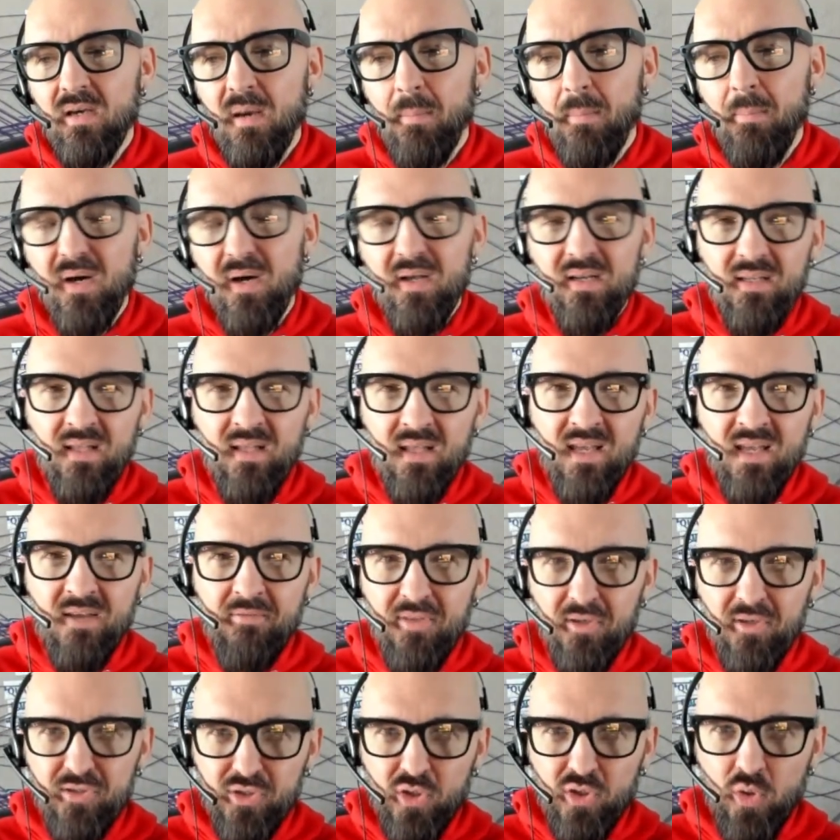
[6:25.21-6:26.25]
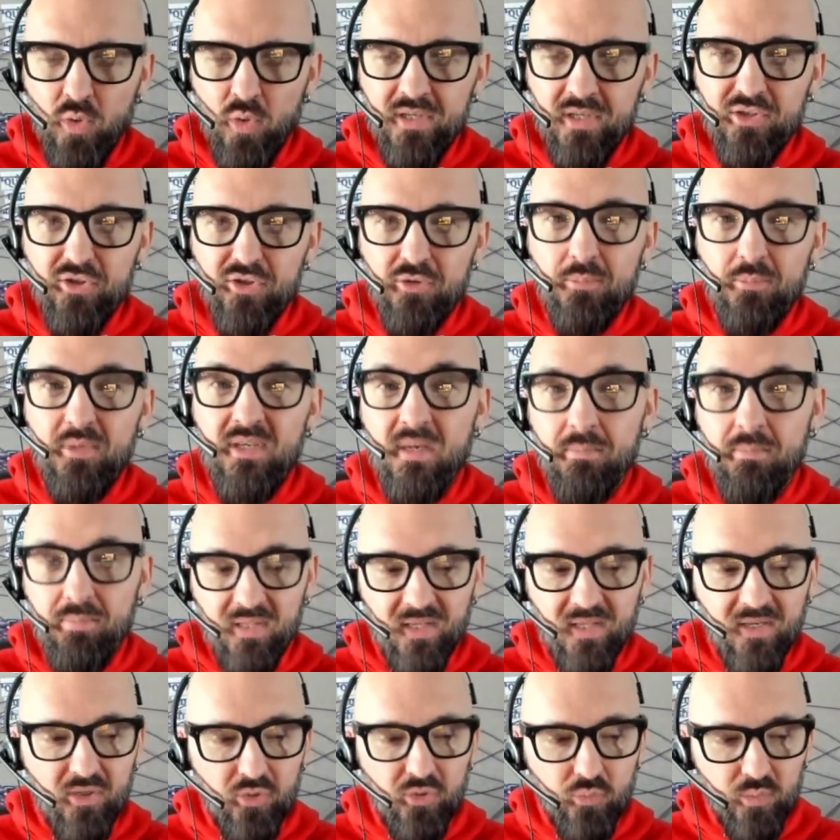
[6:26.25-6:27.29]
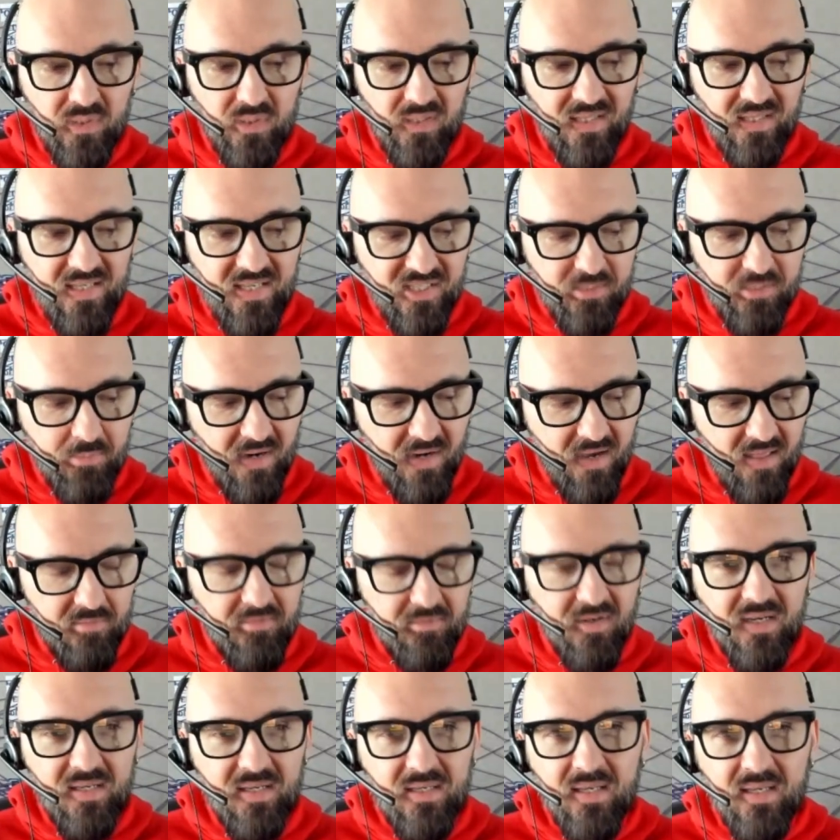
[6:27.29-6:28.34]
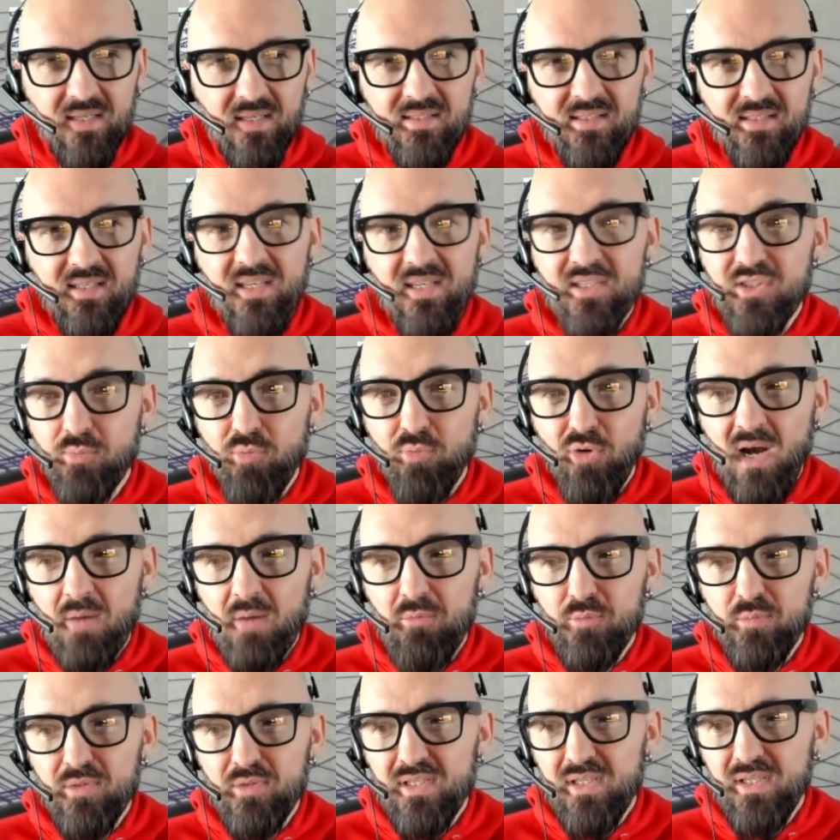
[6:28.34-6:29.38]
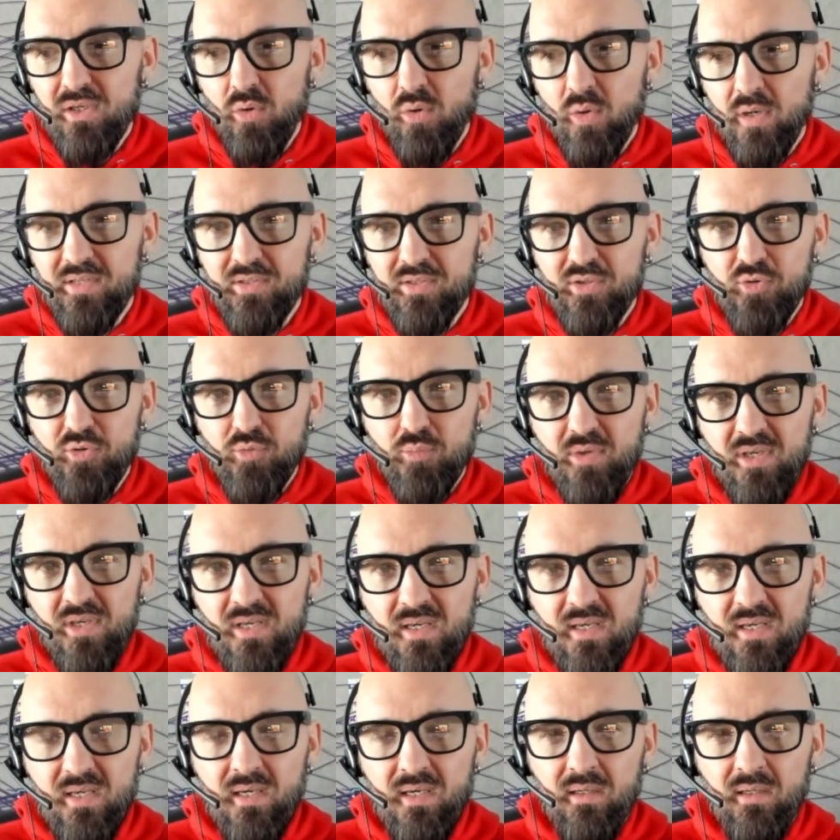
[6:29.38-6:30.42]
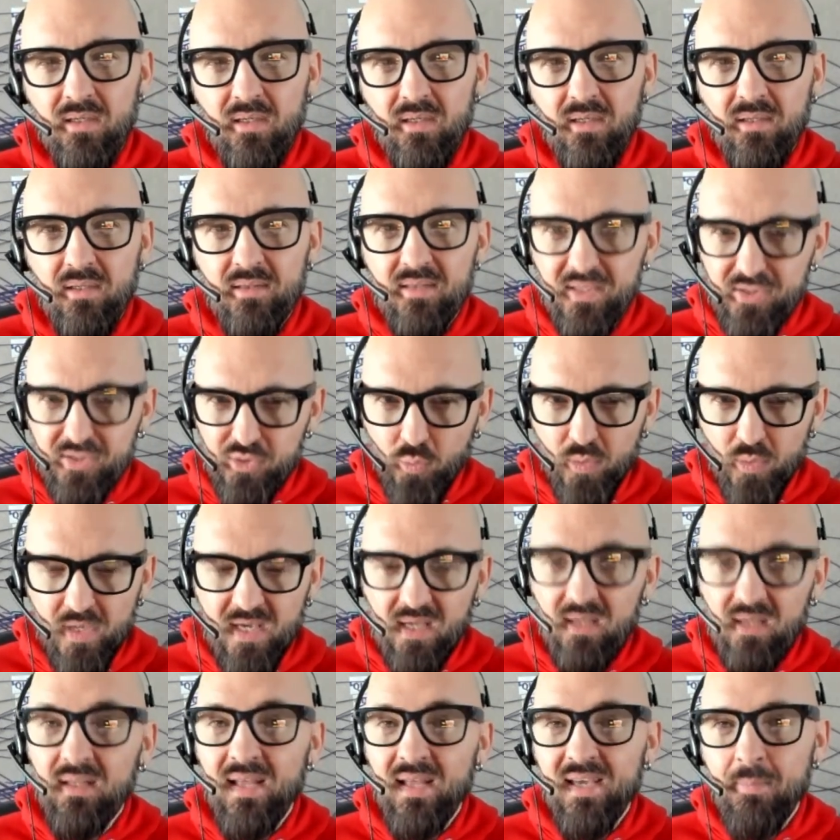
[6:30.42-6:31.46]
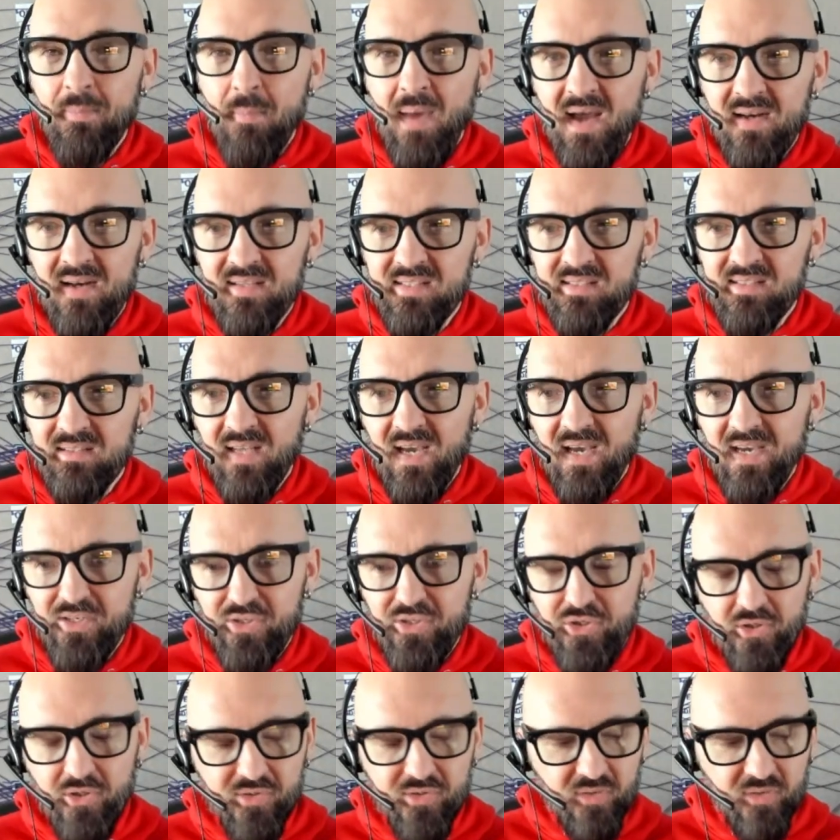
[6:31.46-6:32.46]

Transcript: But if there's going to be a player released by the Vikings, it's probably going to be this week like Madison last year.